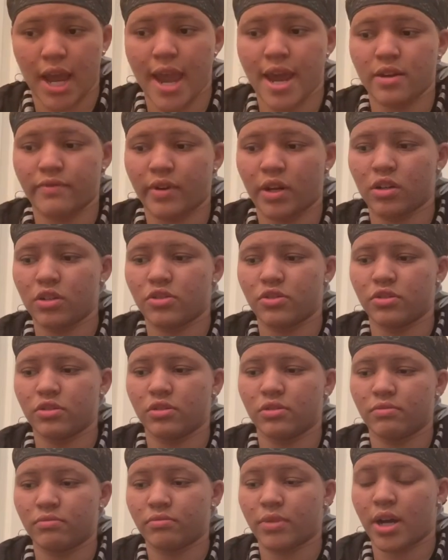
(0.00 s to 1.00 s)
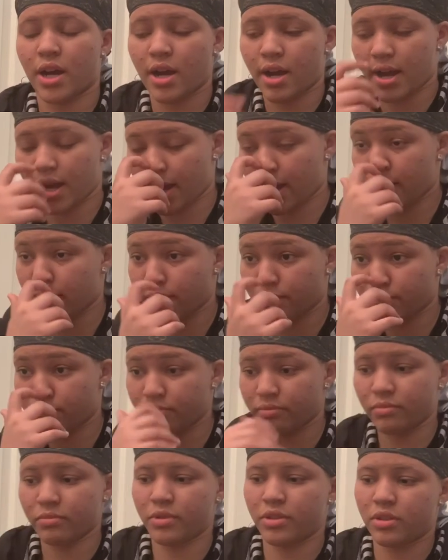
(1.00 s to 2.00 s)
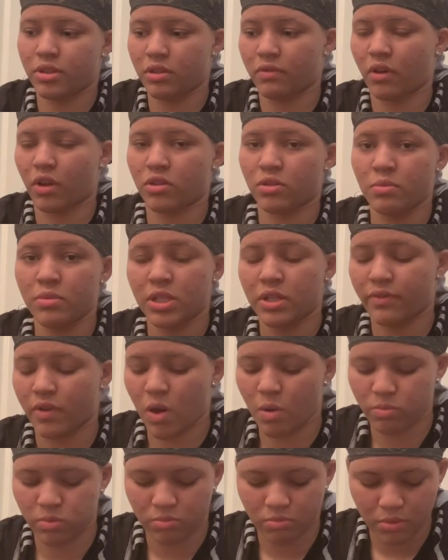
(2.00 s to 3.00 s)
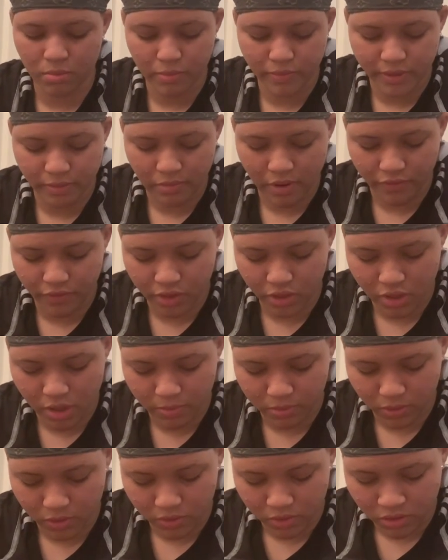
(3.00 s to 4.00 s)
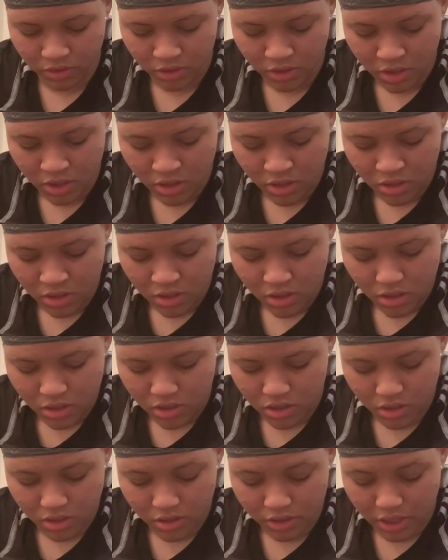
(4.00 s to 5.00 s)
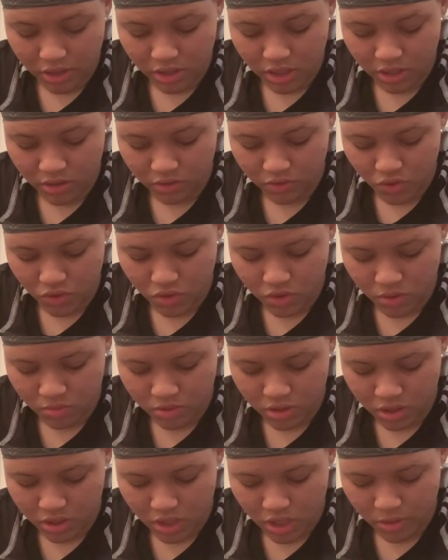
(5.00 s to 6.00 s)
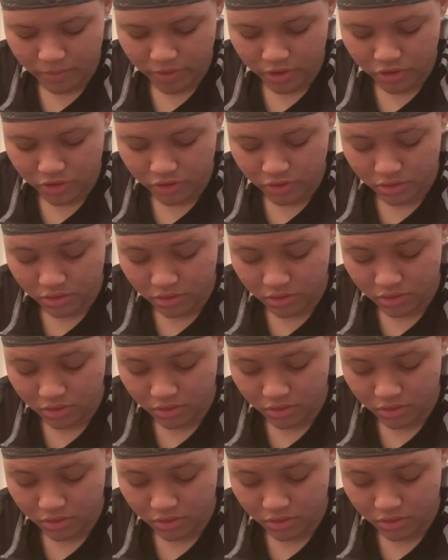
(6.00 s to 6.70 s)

I had a fight this year. I let me see. Let me see if I, let me see my video uploaded. Cause I think YouTube took it down. I'm not sure.